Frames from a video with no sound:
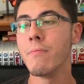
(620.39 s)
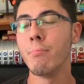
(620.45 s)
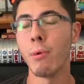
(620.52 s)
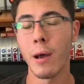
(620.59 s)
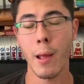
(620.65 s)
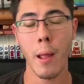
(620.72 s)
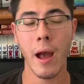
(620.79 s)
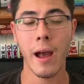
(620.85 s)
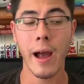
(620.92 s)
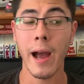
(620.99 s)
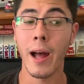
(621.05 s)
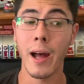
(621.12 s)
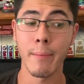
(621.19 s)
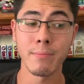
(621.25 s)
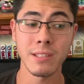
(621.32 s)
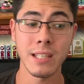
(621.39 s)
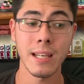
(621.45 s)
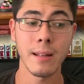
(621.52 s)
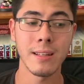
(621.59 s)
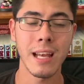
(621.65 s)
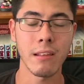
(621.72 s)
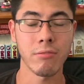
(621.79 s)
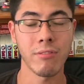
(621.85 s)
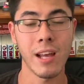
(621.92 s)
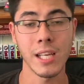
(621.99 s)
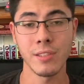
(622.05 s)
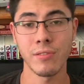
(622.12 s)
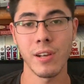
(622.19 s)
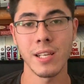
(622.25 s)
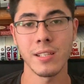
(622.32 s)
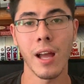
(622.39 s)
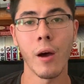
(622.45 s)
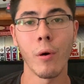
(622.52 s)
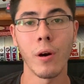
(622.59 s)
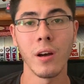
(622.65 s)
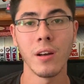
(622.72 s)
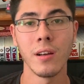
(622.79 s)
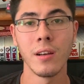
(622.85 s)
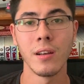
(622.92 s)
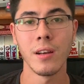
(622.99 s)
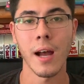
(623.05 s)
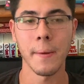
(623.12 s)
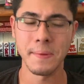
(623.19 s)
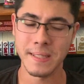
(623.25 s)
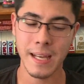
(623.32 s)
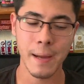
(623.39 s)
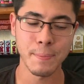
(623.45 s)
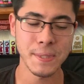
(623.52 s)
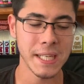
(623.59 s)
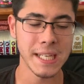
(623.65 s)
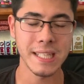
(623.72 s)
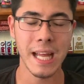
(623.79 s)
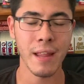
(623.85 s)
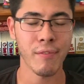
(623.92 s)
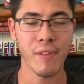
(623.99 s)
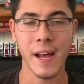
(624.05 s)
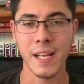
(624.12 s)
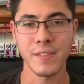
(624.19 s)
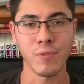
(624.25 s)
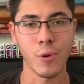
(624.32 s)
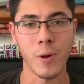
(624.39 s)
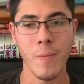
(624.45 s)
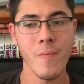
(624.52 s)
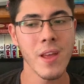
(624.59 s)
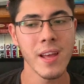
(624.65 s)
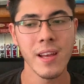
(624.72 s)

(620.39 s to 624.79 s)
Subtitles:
But I'm seeing death flags for Aizawa. I'm seeing death flags for him.